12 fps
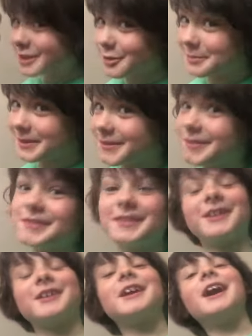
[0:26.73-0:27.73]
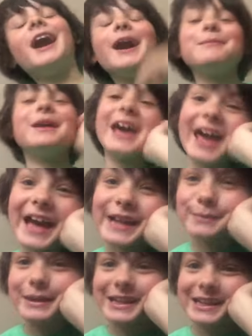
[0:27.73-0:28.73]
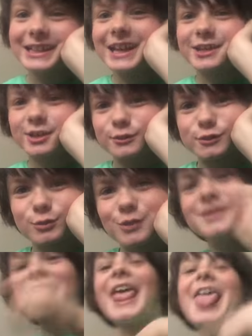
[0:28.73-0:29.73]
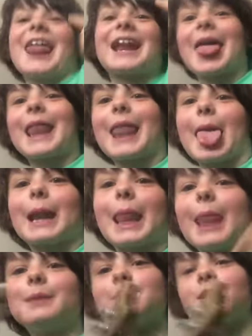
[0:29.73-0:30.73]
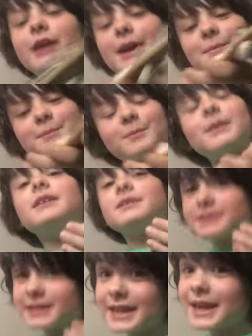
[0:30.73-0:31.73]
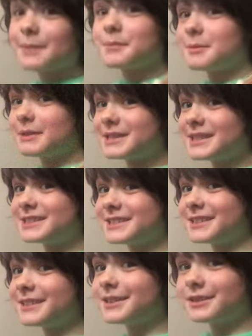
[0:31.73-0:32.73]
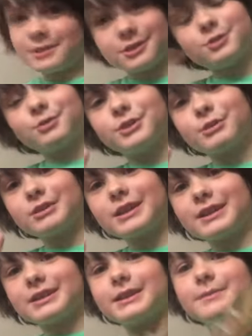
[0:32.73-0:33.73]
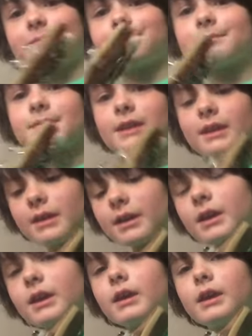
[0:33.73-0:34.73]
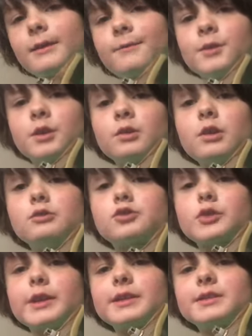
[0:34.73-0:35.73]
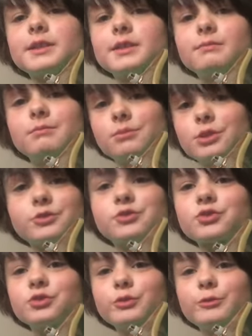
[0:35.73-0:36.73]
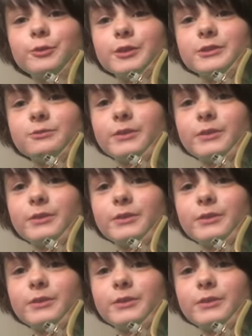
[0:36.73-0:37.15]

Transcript: Tobin the Cool here. I'm animated like usual. Okay, today I'm going to be teaching you ukulele. If you don't know strings, then you're screwed for this